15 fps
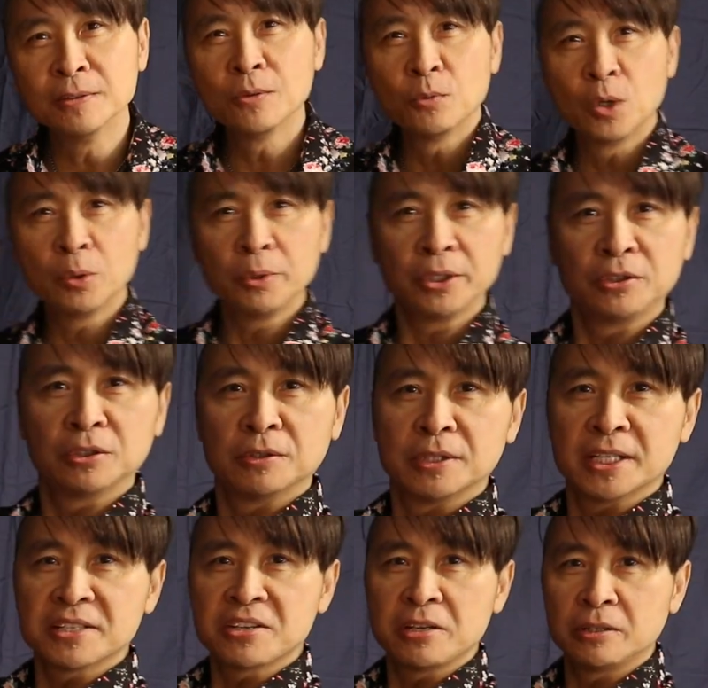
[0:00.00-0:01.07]
when we do
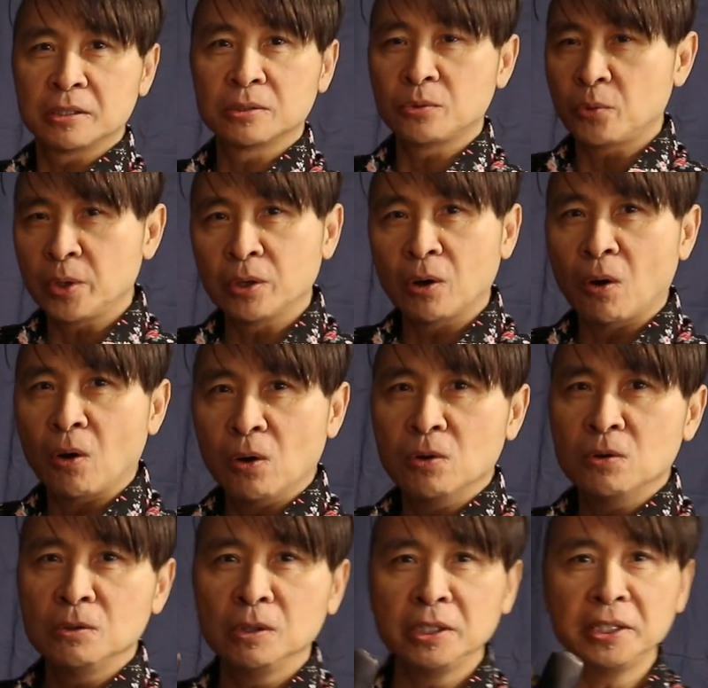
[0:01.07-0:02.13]
this here, we're
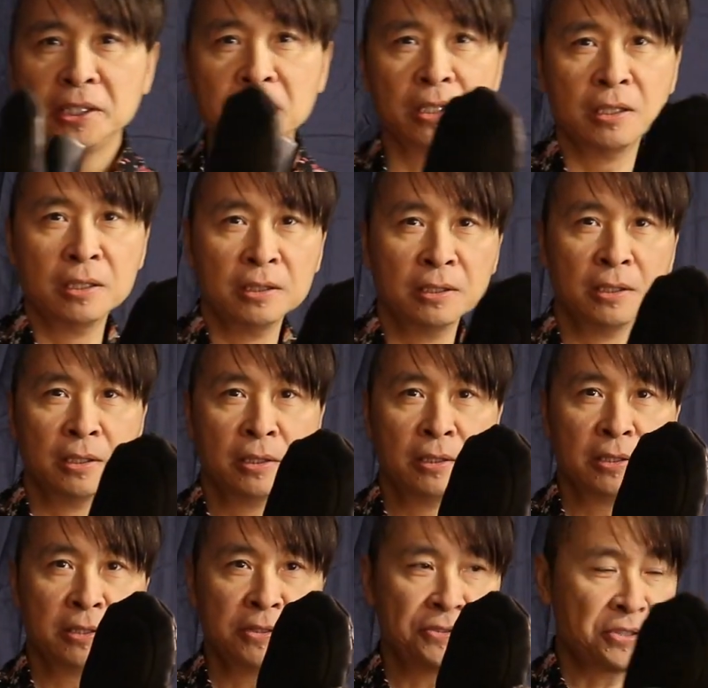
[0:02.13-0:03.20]
only,
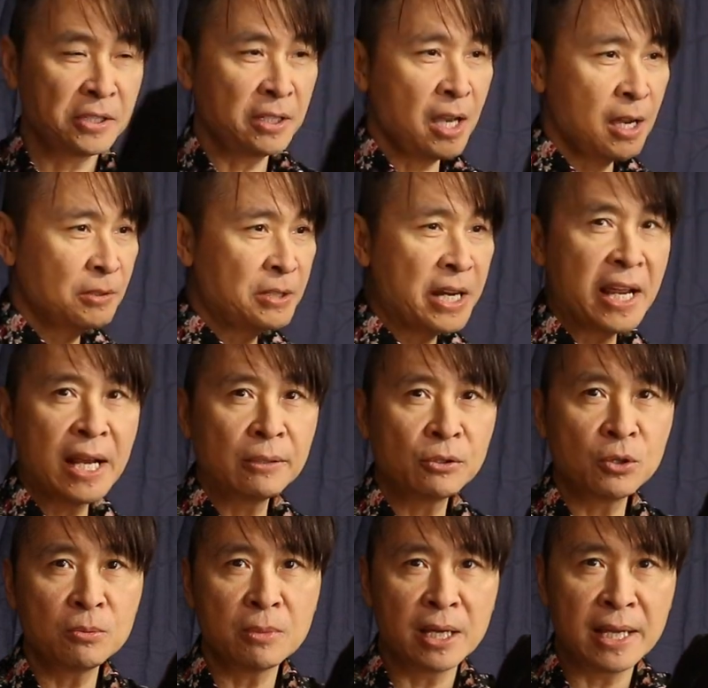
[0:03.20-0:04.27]
you see how
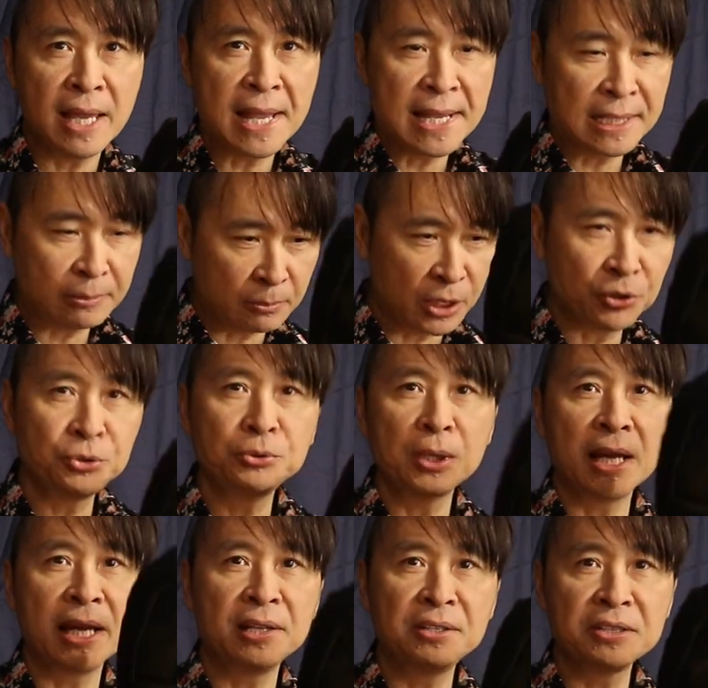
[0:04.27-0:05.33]
narrow my two
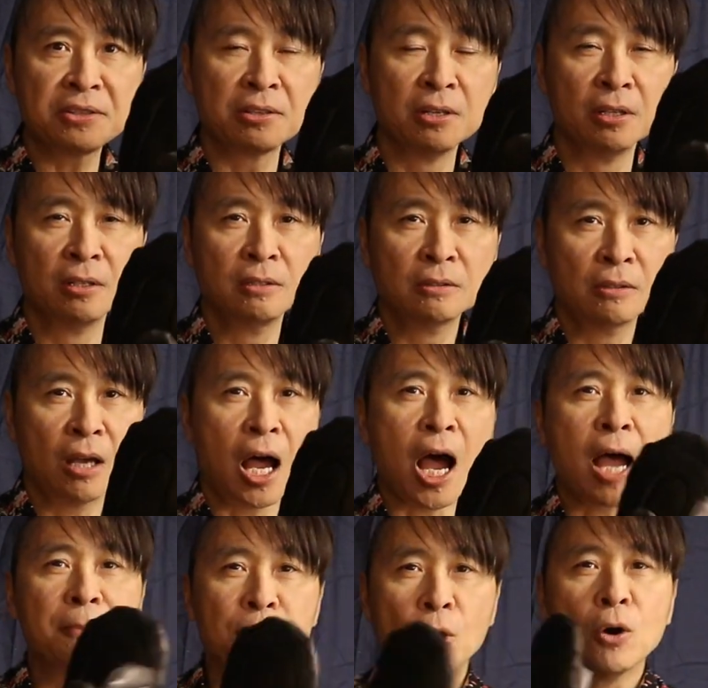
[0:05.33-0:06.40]
hand is?
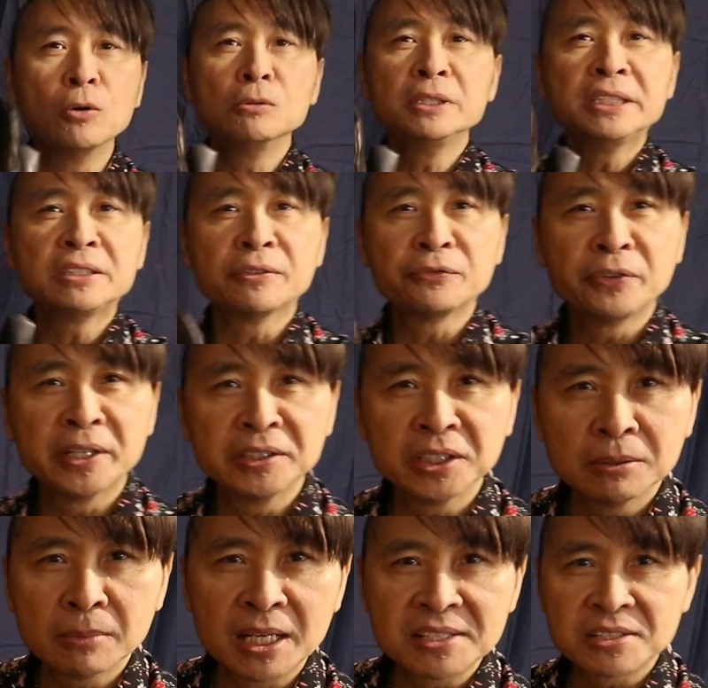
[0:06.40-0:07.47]
I'm only
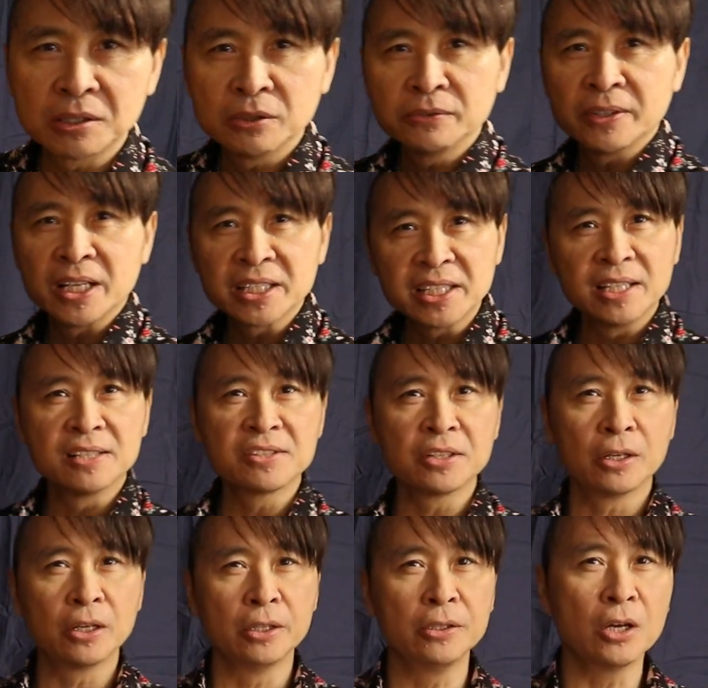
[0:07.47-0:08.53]
defending myself against
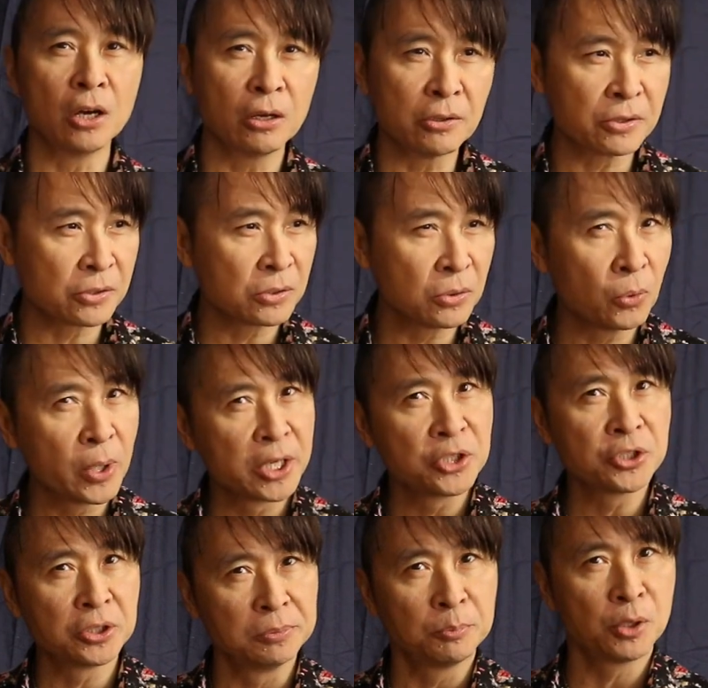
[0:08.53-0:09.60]
another Wing
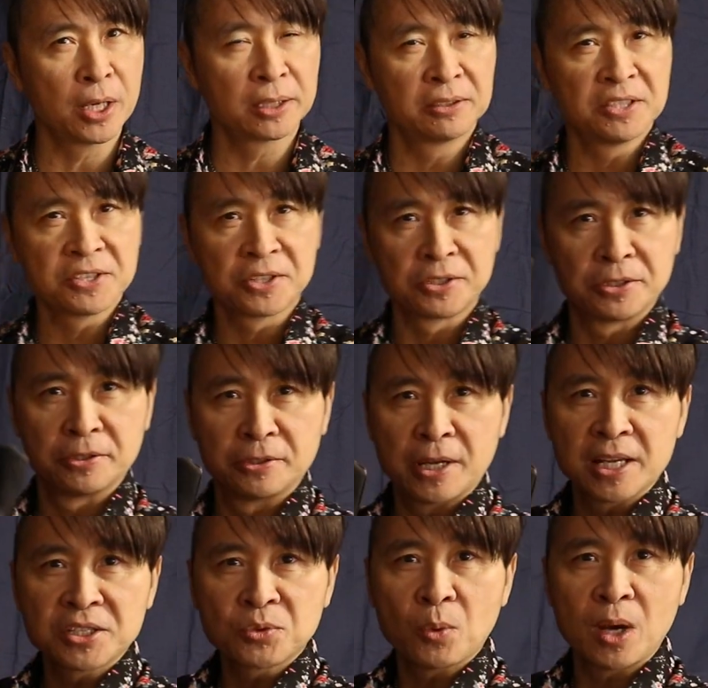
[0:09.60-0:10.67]
Chun practitioner.
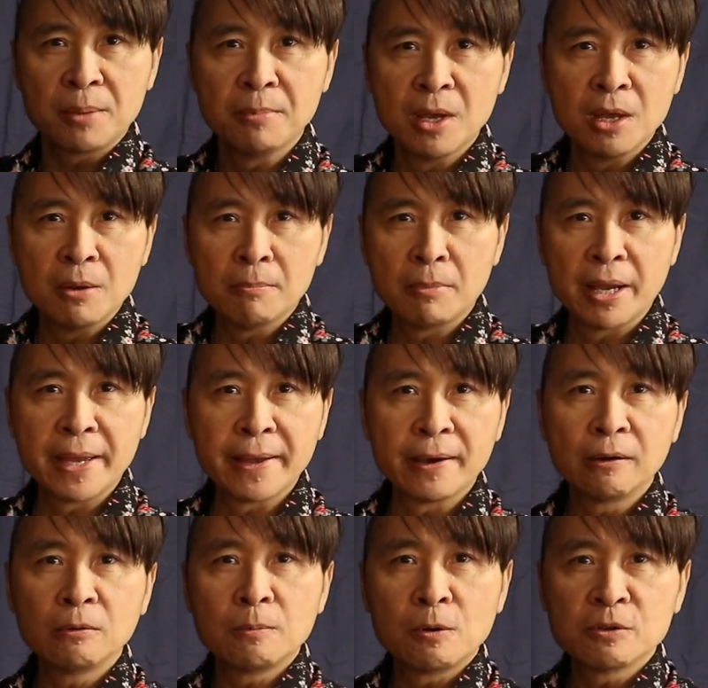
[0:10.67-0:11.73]
That's why my
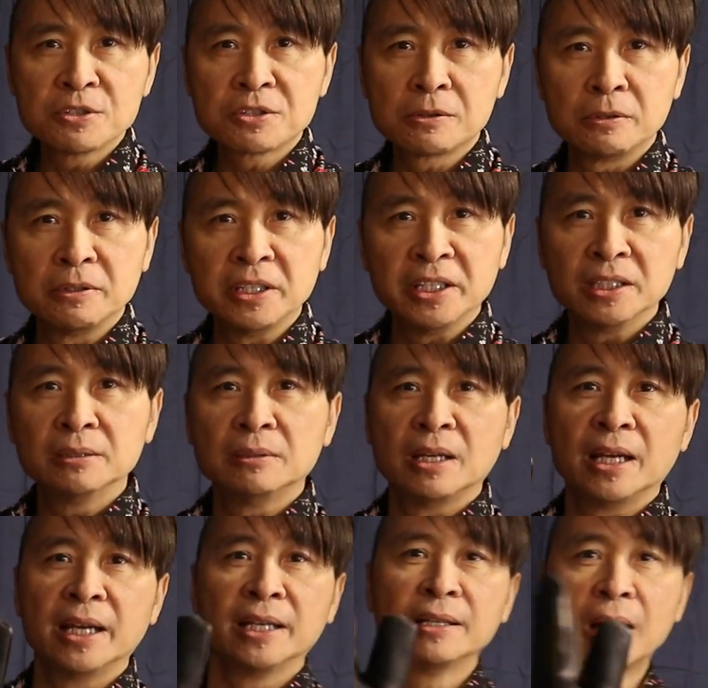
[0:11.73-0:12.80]
elbows are in
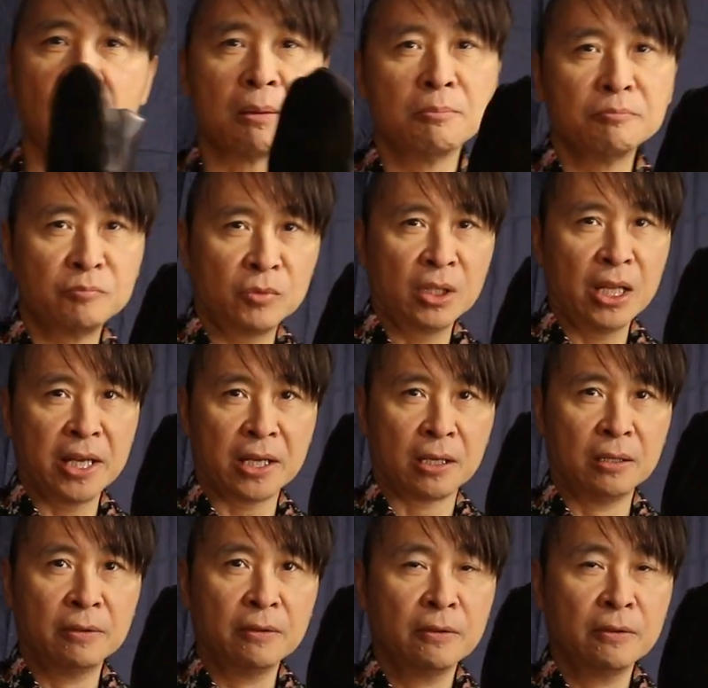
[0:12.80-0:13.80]
and I'm like